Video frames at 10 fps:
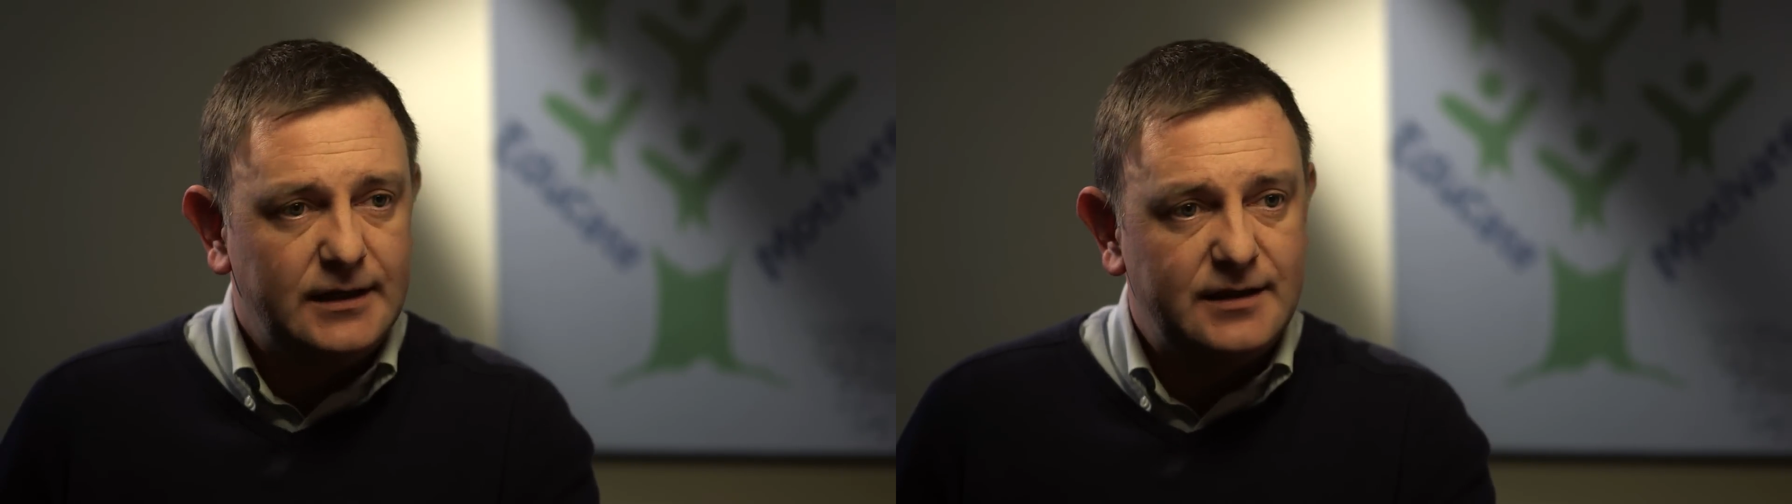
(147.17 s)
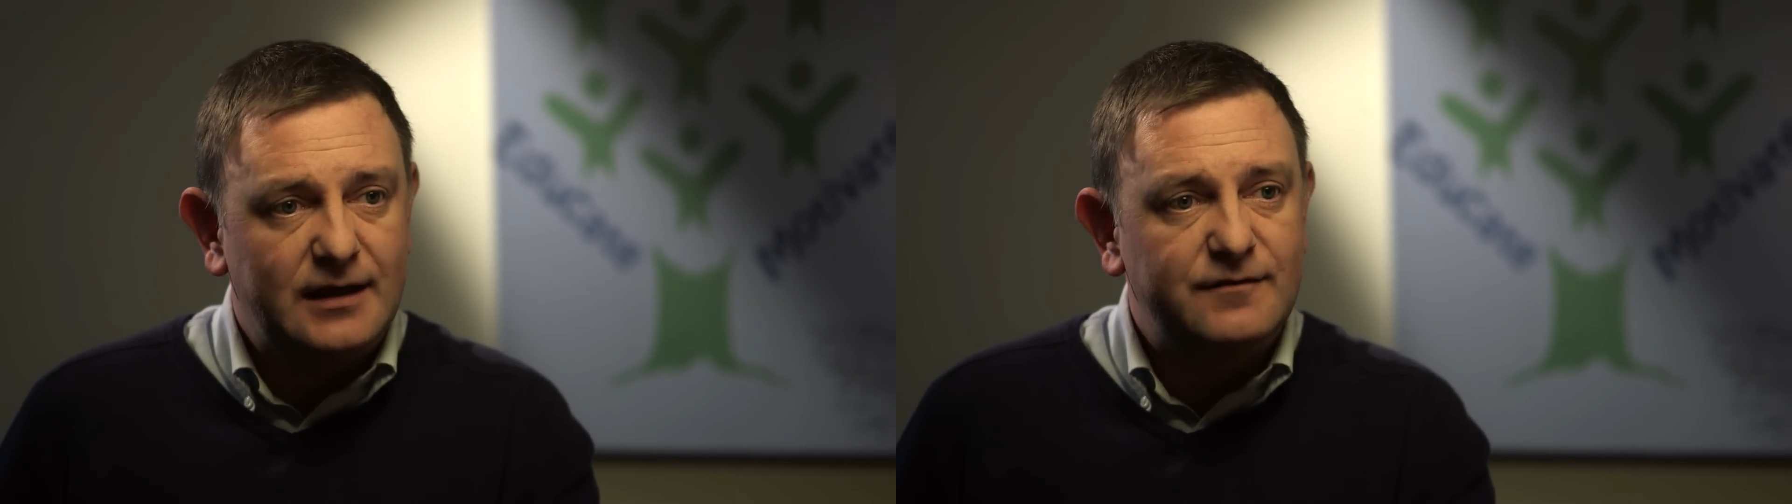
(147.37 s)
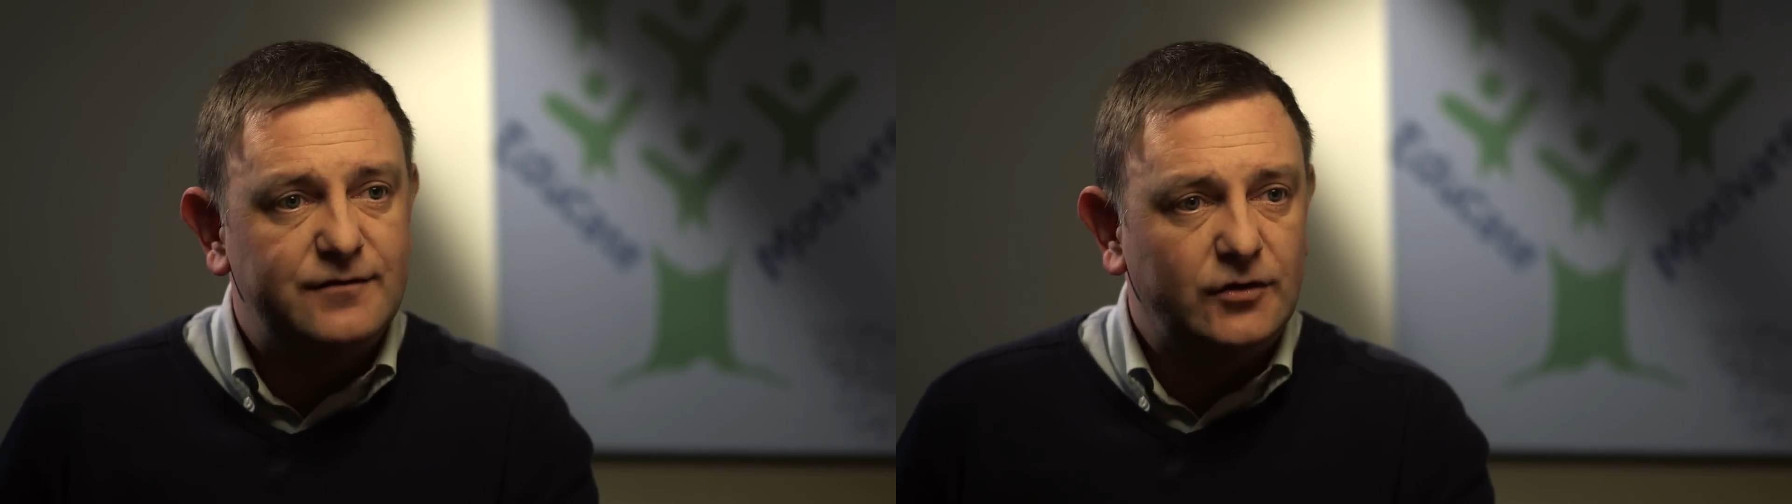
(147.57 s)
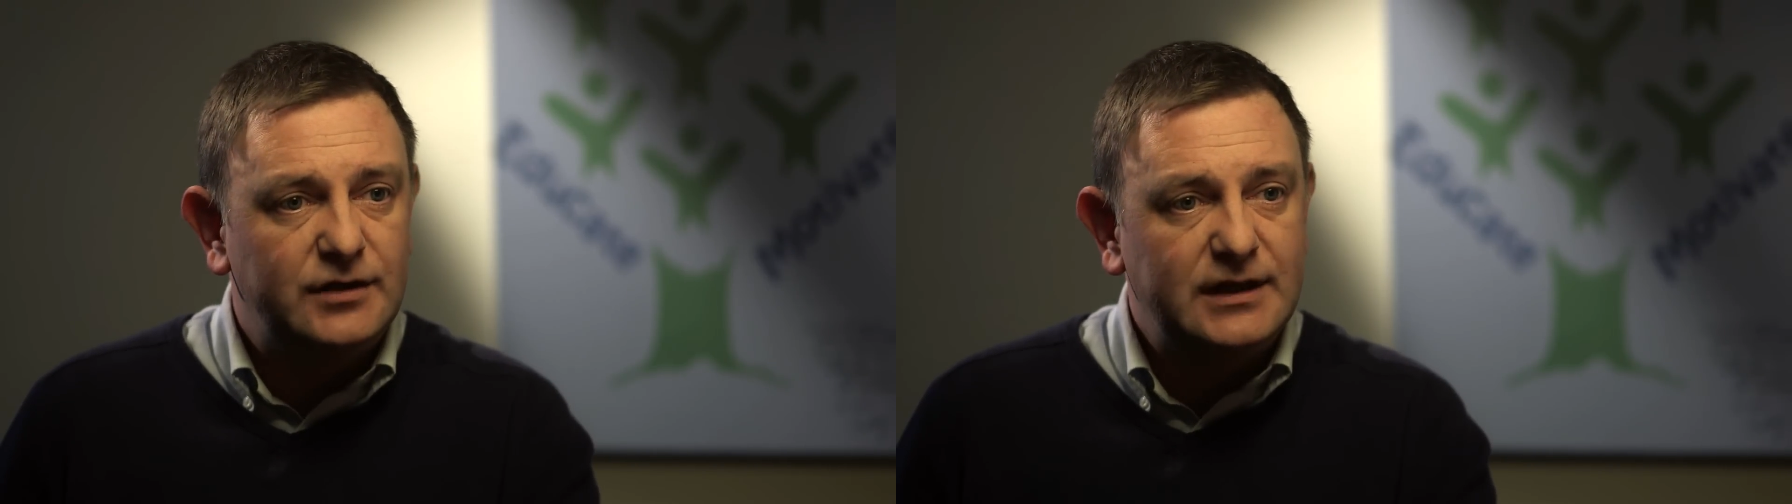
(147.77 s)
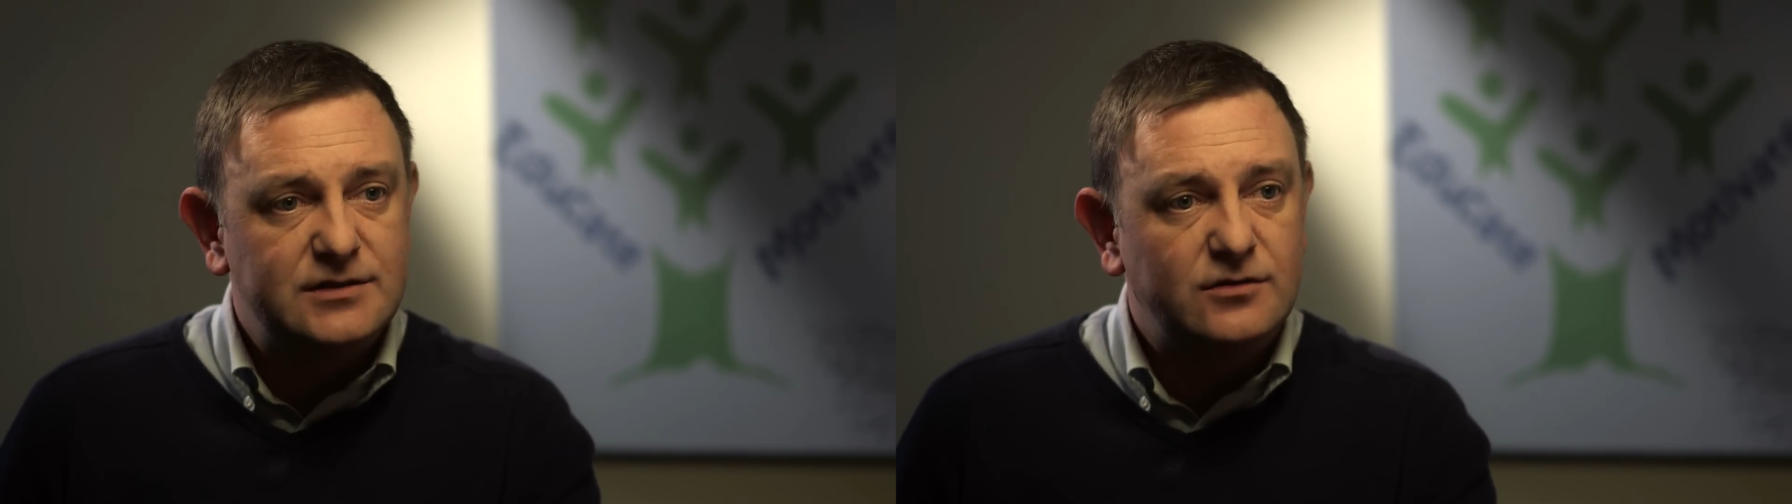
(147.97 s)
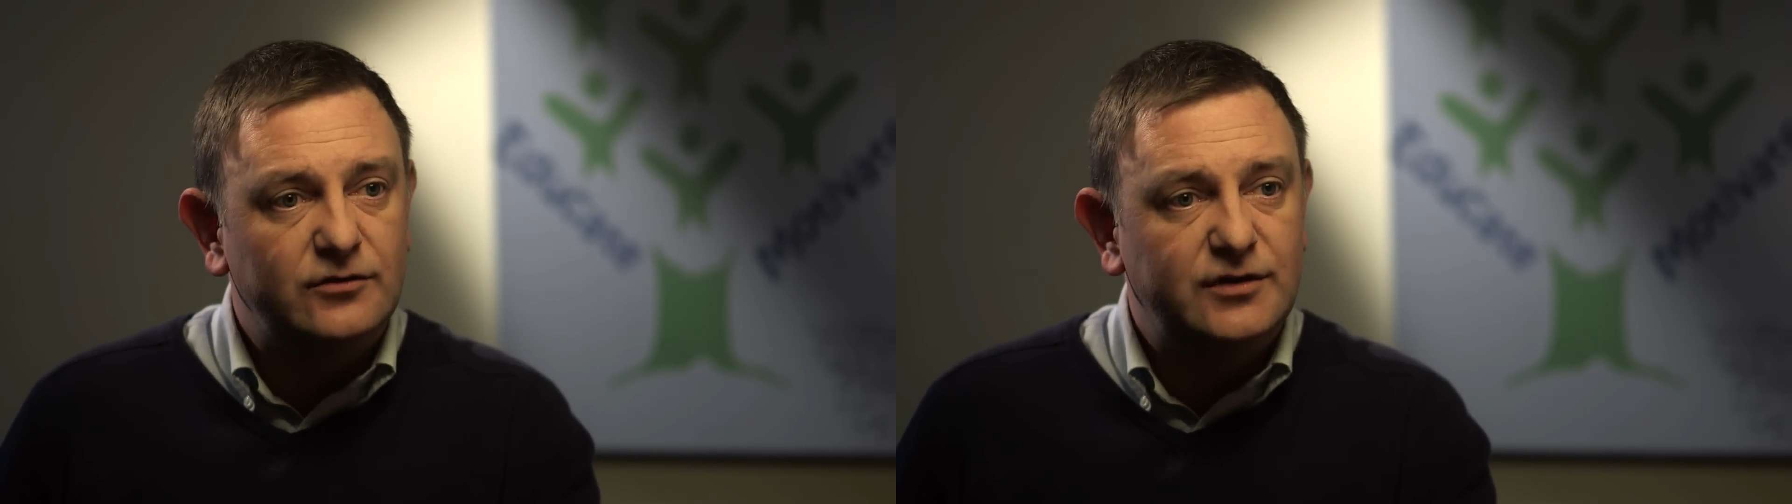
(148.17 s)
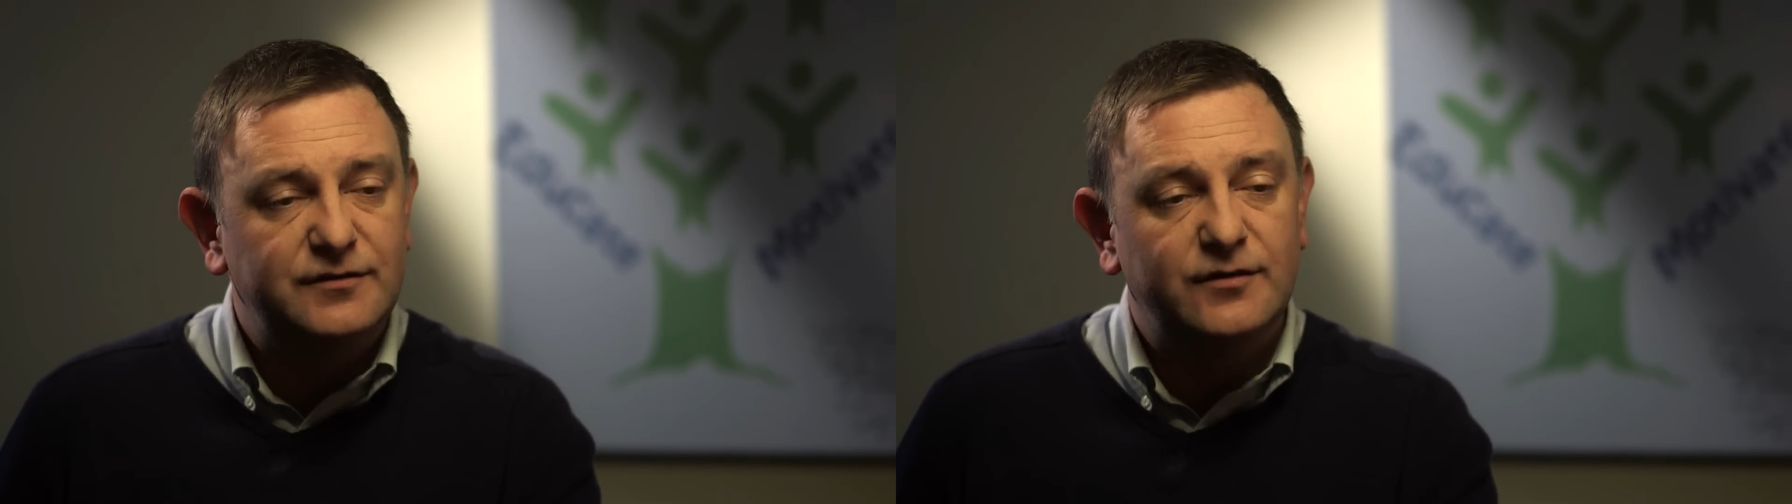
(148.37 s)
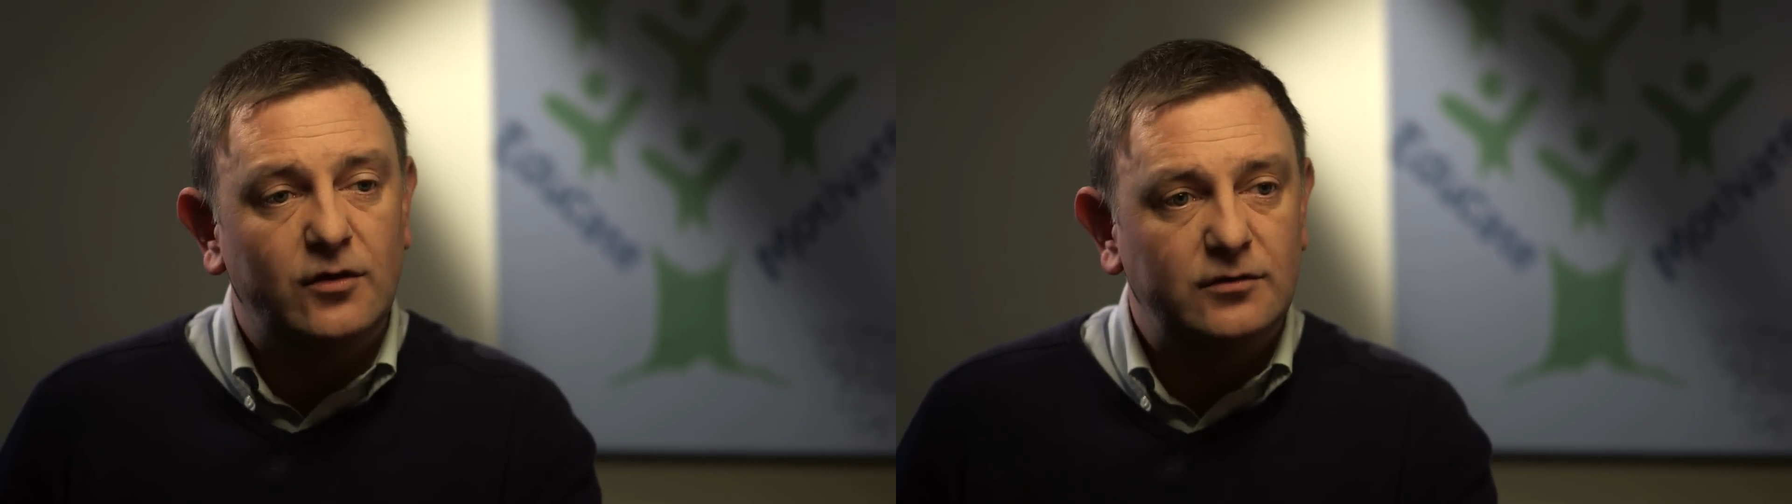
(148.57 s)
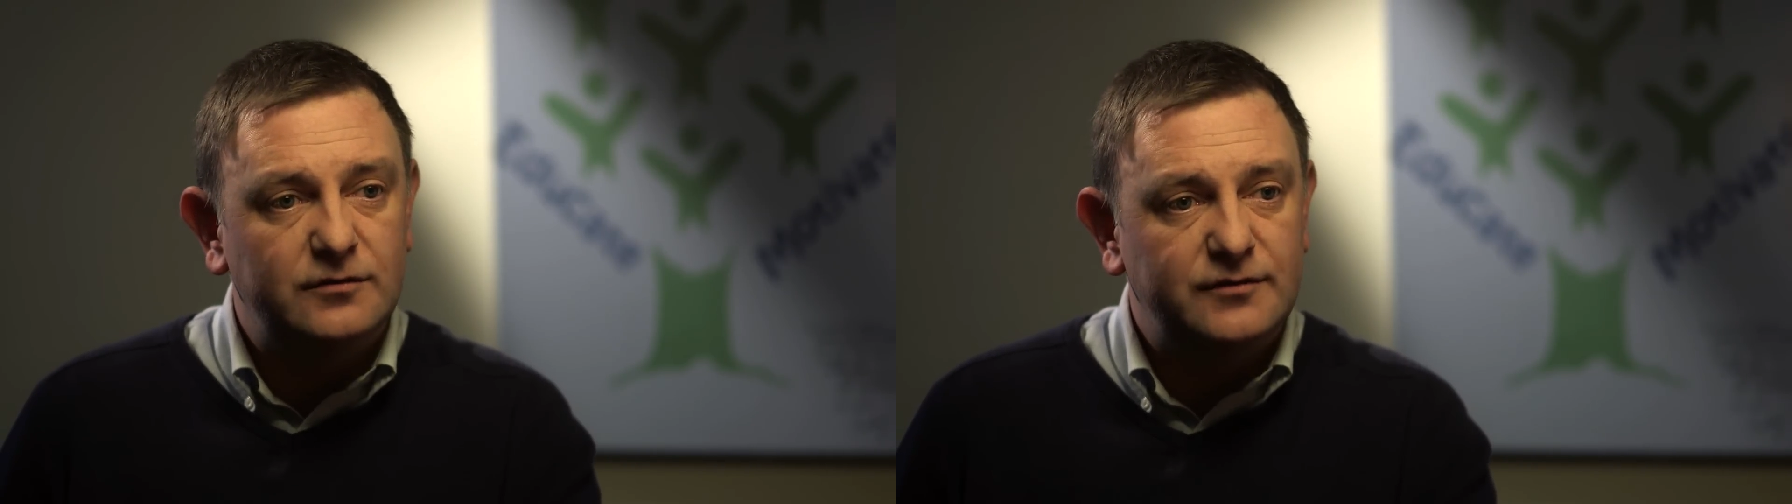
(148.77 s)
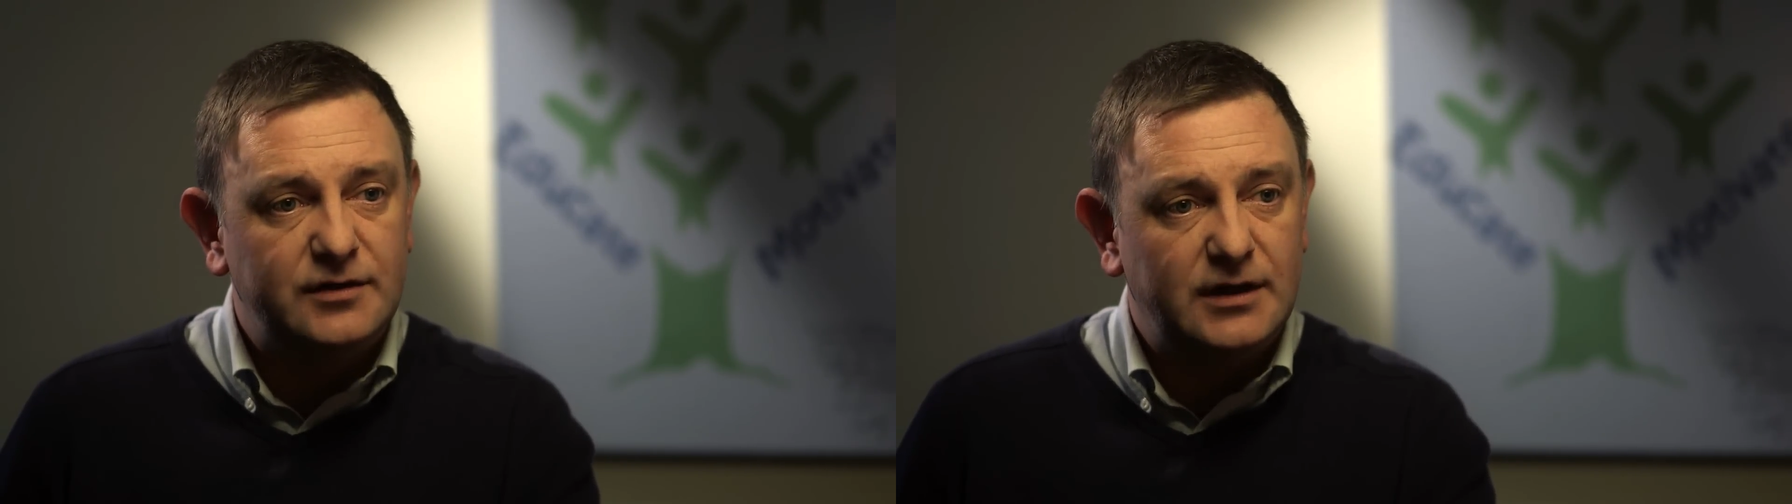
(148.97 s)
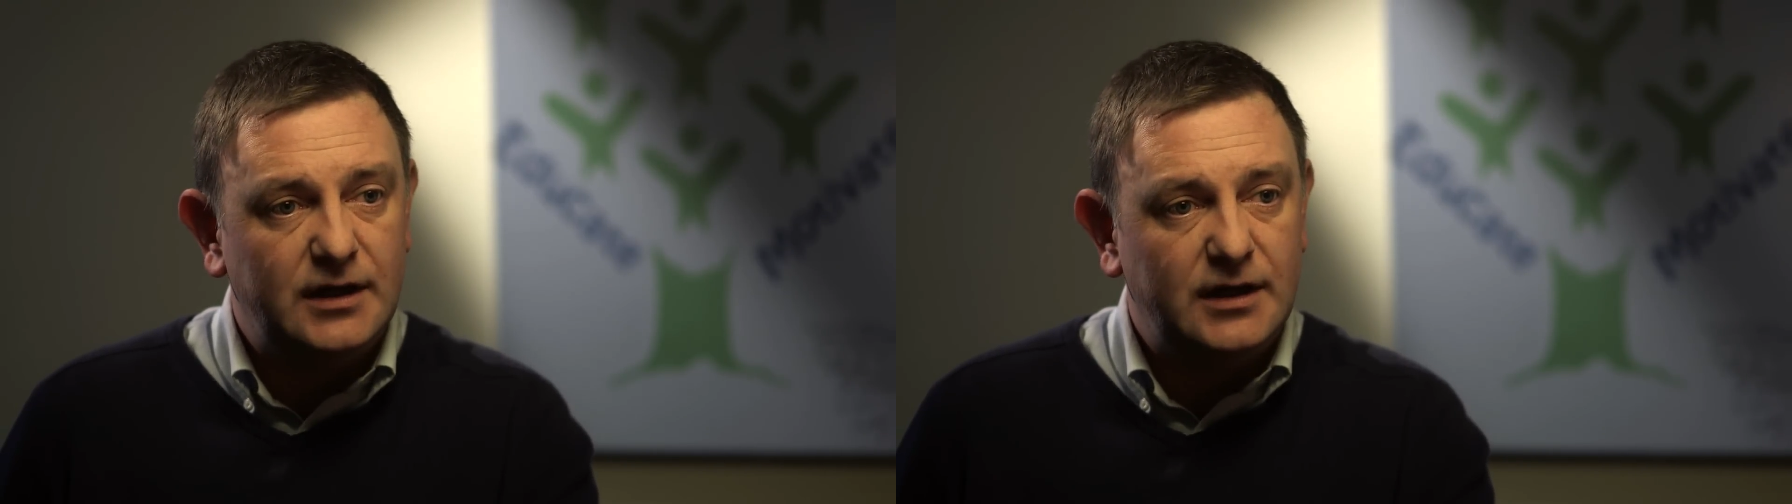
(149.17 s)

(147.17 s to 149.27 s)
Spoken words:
that funding is not devolved